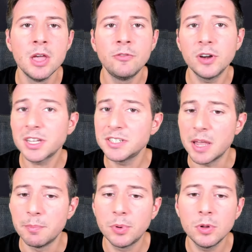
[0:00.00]
For
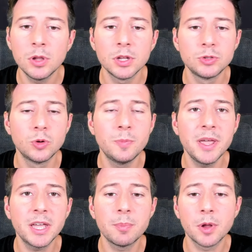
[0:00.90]
example, to
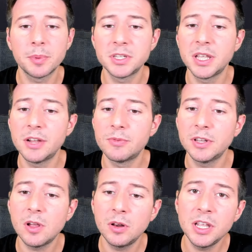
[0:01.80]
make a property
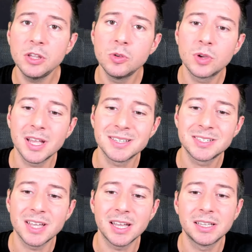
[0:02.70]
read-only, you can
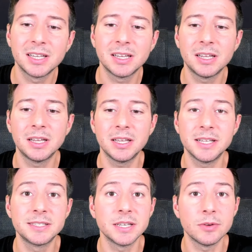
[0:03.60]
set
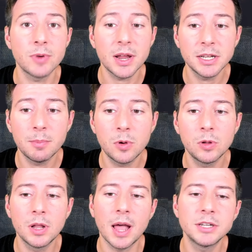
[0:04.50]
its
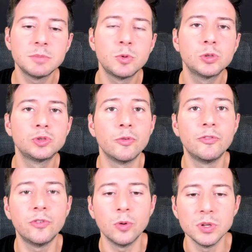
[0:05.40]
writable attribute to
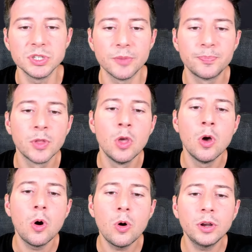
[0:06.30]
false.
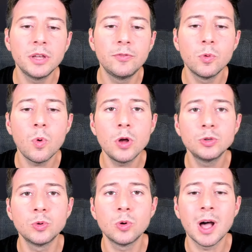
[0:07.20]
Or if you
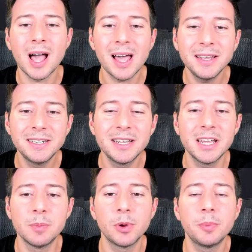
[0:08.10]
want to hide
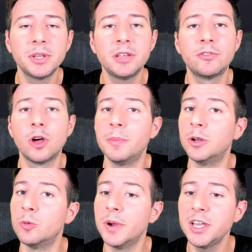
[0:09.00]
a property from
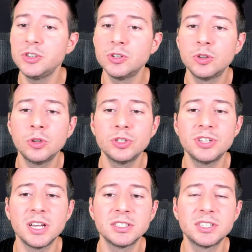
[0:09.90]
enumeration,
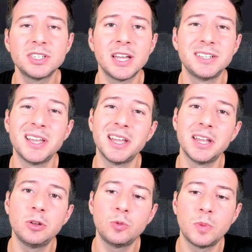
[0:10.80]
just set the
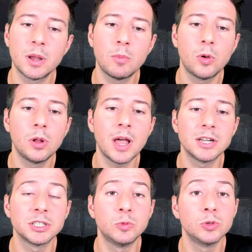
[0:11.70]
enumerable
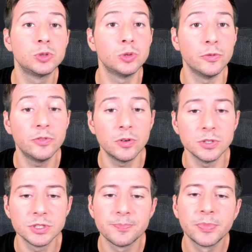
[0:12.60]
attribute to false.